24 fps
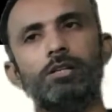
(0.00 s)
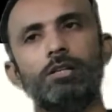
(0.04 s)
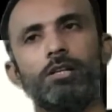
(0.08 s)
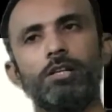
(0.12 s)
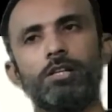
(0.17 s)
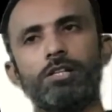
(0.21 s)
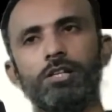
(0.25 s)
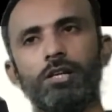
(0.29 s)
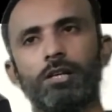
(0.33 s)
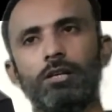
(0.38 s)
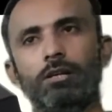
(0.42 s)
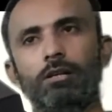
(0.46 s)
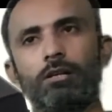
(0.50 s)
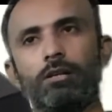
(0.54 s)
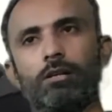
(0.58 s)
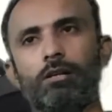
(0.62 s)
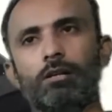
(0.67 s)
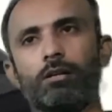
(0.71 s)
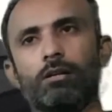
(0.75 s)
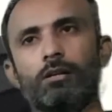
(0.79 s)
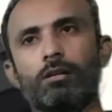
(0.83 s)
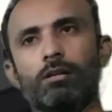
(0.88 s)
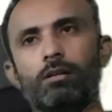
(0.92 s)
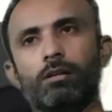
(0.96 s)
generation,
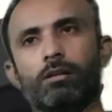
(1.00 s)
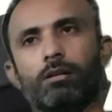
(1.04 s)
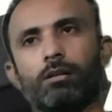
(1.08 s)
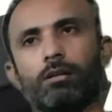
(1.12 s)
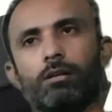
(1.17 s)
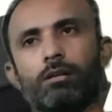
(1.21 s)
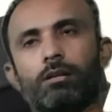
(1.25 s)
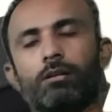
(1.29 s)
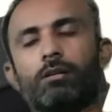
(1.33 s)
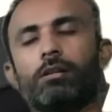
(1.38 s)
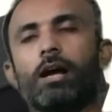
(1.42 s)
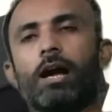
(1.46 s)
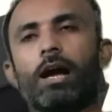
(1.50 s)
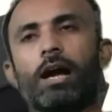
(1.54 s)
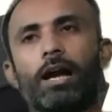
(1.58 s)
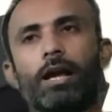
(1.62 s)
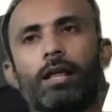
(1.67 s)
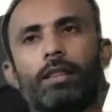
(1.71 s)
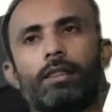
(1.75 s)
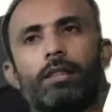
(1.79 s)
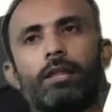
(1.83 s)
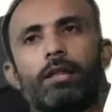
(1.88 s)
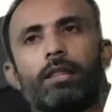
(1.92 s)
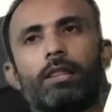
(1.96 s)
the
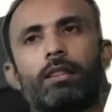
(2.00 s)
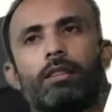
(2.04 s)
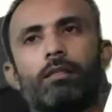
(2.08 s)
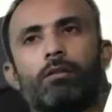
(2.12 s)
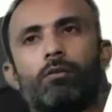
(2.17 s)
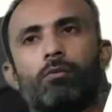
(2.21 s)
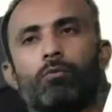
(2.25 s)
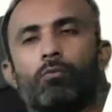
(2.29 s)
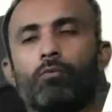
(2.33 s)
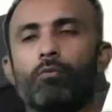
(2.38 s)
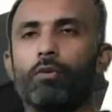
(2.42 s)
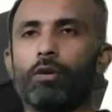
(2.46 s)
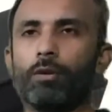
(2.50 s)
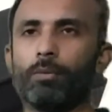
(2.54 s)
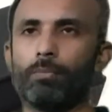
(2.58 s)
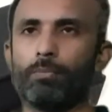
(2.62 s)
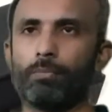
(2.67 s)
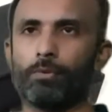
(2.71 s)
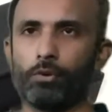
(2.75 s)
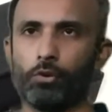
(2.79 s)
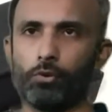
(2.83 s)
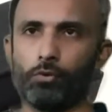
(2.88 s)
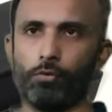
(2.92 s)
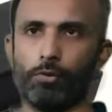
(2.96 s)
ICs were
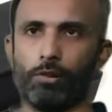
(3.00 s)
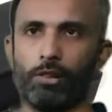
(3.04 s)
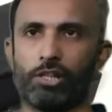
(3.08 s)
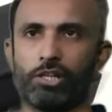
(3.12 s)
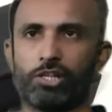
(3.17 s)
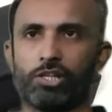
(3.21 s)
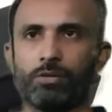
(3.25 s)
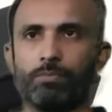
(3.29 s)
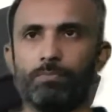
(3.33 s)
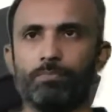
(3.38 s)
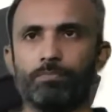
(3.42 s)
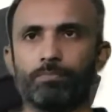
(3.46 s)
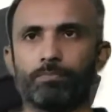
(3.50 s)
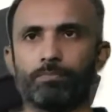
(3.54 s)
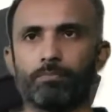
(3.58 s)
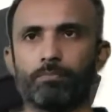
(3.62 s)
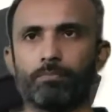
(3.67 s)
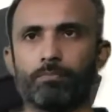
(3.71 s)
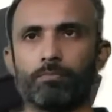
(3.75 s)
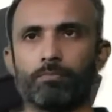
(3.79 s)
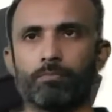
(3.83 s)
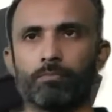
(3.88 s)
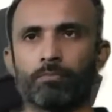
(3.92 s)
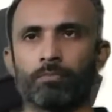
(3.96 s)
used.
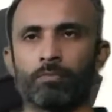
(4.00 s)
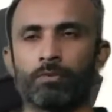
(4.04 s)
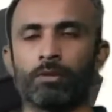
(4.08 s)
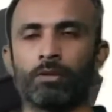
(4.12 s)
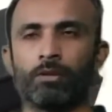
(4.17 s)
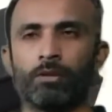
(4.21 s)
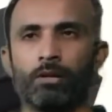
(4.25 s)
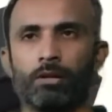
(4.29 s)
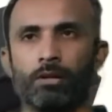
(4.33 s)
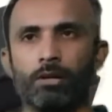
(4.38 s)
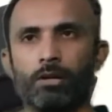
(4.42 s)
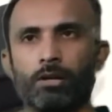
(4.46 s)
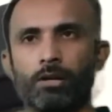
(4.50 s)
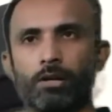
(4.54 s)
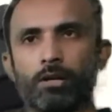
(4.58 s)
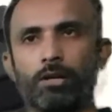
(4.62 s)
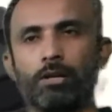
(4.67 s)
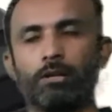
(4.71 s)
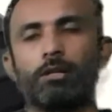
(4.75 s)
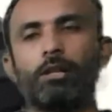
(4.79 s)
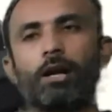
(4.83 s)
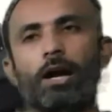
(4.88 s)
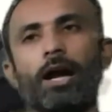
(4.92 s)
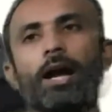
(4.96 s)

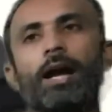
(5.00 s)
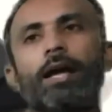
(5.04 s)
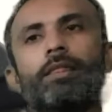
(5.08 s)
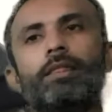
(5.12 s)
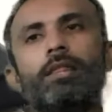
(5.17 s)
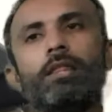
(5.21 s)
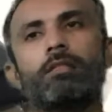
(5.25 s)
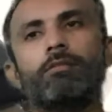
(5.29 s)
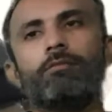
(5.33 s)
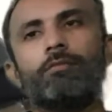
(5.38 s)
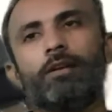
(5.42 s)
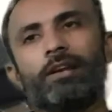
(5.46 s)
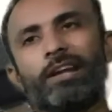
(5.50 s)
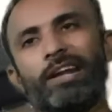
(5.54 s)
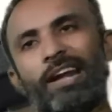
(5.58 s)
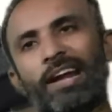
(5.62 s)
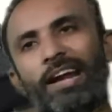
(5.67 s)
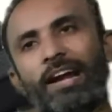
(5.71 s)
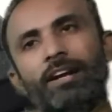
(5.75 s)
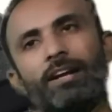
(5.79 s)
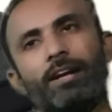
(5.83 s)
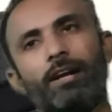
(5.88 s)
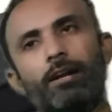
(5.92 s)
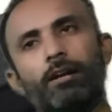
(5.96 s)
The ICs were
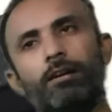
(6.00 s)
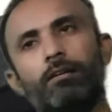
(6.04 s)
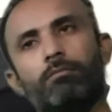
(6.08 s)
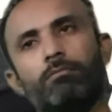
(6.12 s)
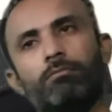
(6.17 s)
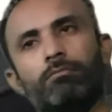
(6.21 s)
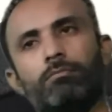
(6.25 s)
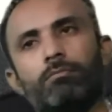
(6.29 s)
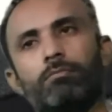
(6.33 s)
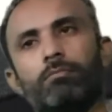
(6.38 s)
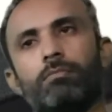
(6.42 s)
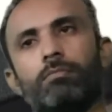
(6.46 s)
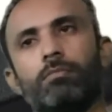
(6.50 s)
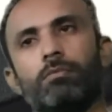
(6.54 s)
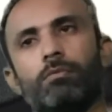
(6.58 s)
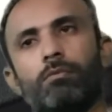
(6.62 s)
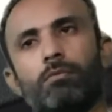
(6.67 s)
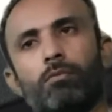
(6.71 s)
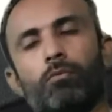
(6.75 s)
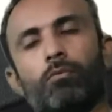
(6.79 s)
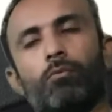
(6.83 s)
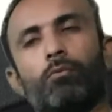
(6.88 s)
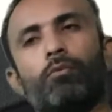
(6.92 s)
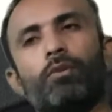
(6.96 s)
added
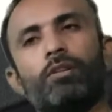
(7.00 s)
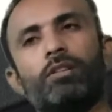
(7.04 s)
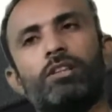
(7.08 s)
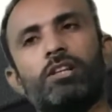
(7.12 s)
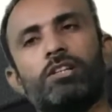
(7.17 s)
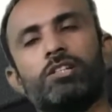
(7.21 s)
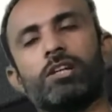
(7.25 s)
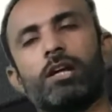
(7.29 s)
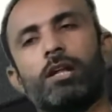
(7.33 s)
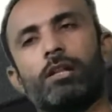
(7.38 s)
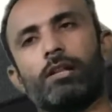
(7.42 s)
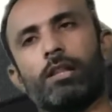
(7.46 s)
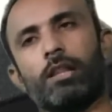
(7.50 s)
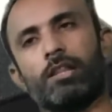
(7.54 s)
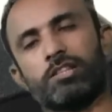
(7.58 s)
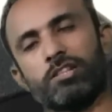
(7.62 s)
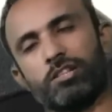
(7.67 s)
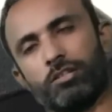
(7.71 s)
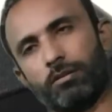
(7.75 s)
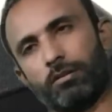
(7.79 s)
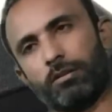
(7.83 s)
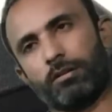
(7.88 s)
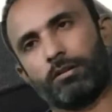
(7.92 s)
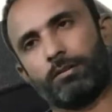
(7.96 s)
with the
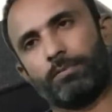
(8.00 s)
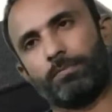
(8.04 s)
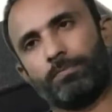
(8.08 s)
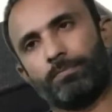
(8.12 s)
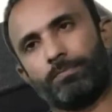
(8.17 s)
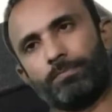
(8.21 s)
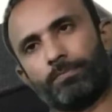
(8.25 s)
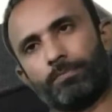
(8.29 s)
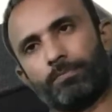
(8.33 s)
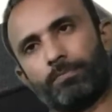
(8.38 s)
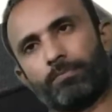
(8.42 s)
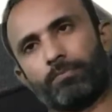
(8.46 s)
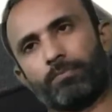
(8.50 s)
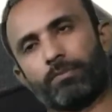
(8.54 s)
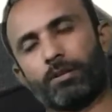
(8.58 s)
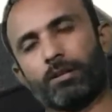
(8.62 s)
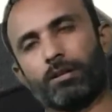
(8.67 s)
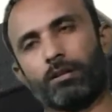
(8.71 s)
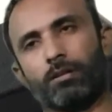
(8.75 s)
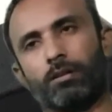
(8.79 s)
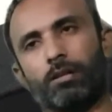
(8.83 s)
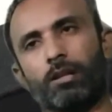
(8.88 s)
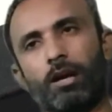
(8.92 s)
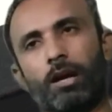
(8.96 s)
transistors.
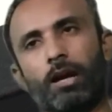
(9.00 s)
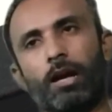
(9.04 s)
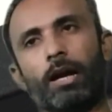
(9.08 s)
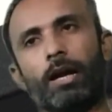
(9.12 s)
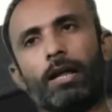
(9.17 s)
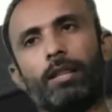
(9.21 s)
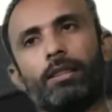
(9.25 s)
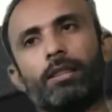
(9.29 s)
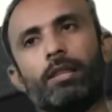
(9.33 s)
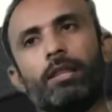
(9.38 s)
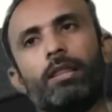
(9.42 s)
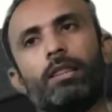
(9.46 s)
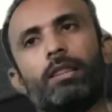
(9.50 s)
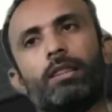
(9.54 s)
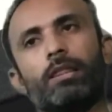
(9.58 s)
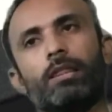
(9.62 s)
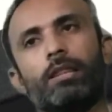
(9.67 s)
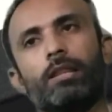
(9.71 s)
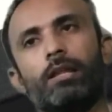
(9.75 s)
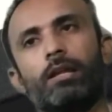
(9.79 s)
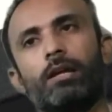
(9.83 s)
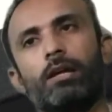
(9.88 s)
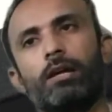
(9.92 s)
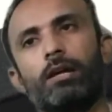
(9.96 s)
The ICs
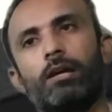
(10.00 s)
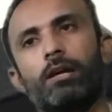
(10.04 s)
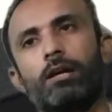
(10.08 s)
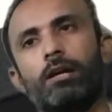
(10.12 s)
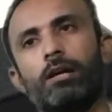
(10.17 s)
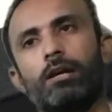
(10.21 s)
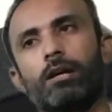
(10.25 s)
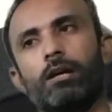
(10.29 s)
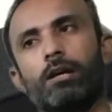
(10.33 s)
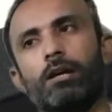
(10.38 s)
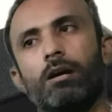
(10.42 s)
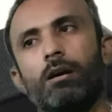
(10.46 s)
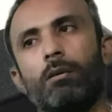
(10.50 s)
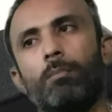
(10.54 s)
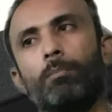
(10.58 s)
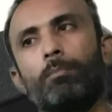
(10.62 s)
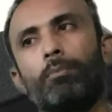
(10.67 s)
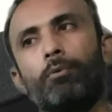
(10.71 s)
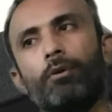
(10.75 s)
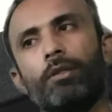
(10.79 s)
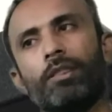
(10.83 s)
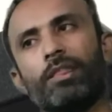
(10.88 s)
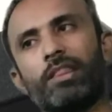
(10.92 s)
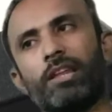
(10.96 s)

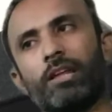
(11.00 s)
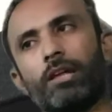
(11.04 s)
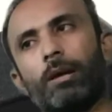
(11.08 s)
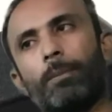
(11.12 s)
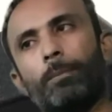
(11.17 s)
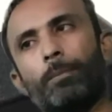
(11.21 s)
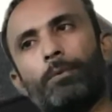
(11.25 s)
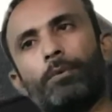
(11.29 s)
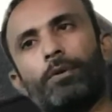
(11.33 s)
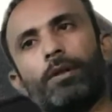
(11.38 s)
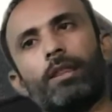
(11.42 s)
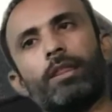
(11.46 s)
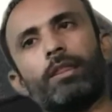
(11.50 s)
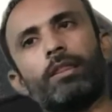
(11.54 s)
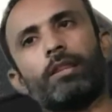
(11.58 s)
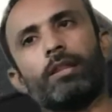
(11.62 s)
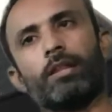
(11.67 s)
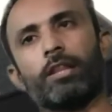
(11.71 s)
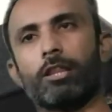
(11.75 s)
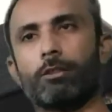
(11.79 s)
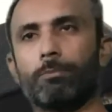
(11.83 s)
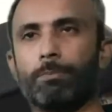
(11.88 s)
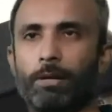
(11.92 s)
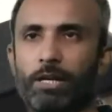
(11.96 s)
boost the computer's
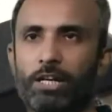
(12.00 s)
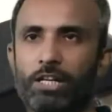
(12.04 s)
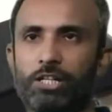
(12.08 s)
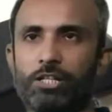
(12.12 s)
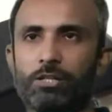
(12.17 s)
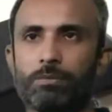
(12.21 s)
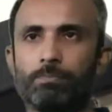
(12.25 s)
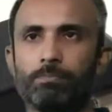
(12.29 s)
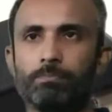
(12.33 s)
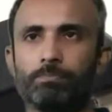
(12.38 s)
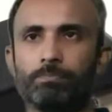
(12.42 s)
speed.